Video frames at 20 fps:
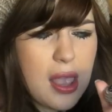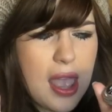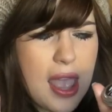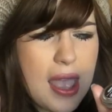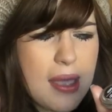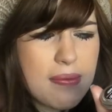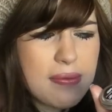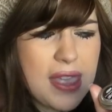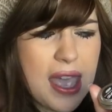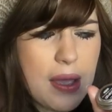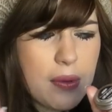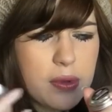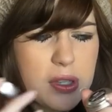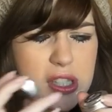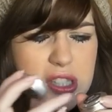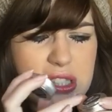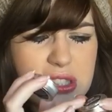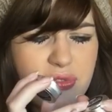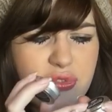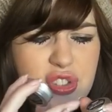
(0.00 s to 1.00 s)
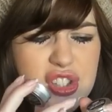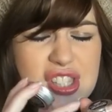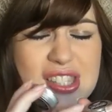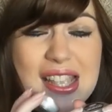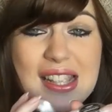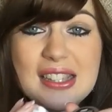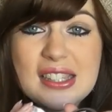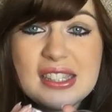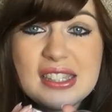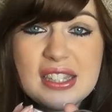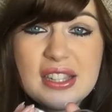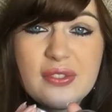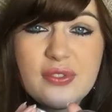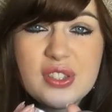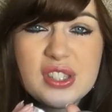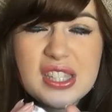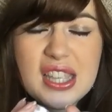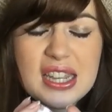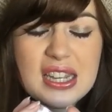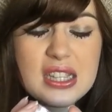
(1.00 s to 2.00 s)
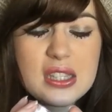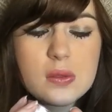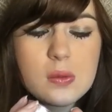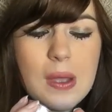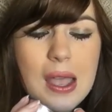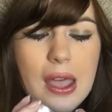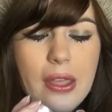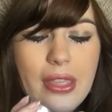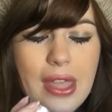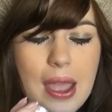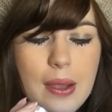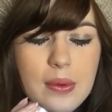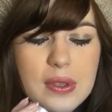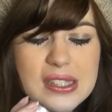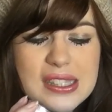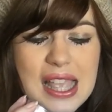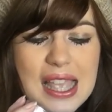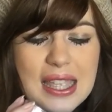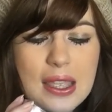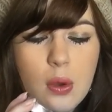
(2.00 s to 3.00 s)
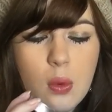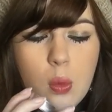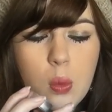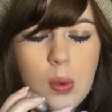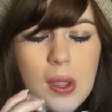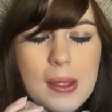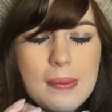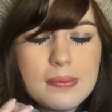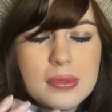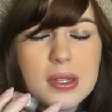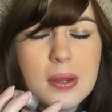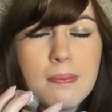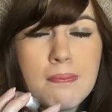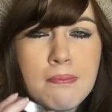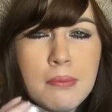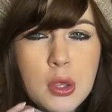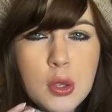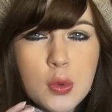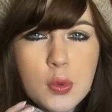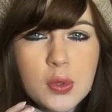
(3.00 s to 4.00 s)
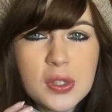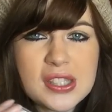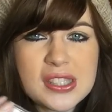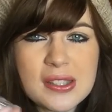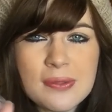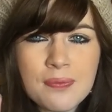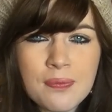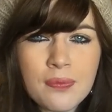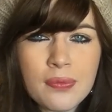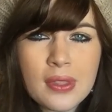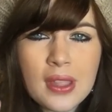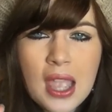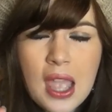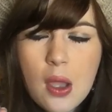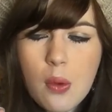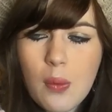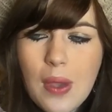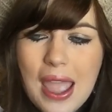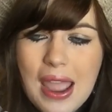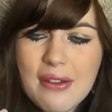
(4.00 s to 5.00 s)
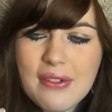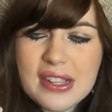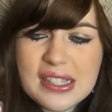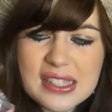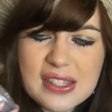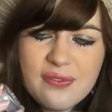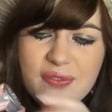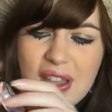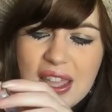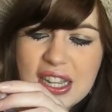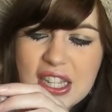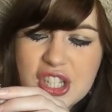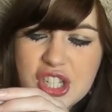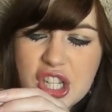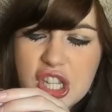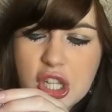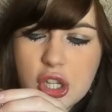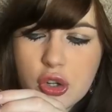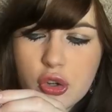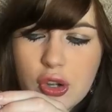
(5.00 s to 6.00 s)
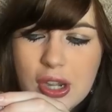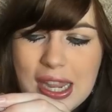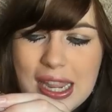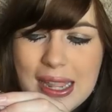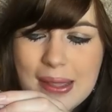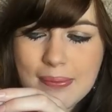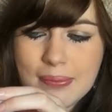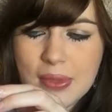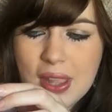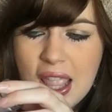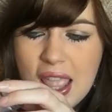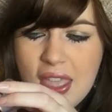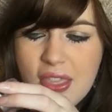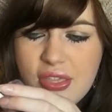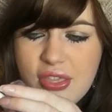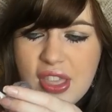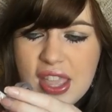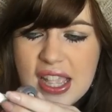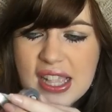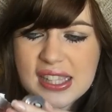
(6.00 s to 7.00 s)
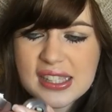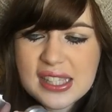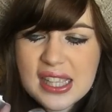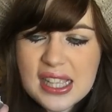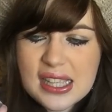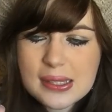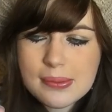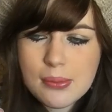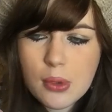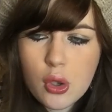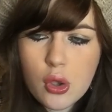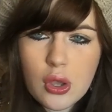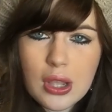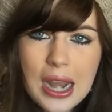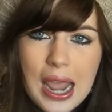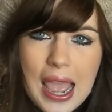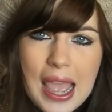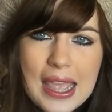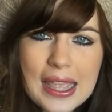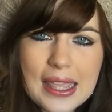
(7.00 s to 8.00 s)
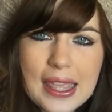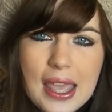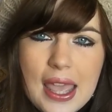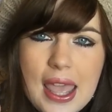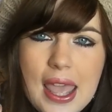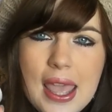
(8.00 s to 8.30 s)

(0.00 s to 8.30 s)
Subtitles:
that was for sensitive skin as well. That was like a whipped mousse, whereas the Vanishing Cream, this is more like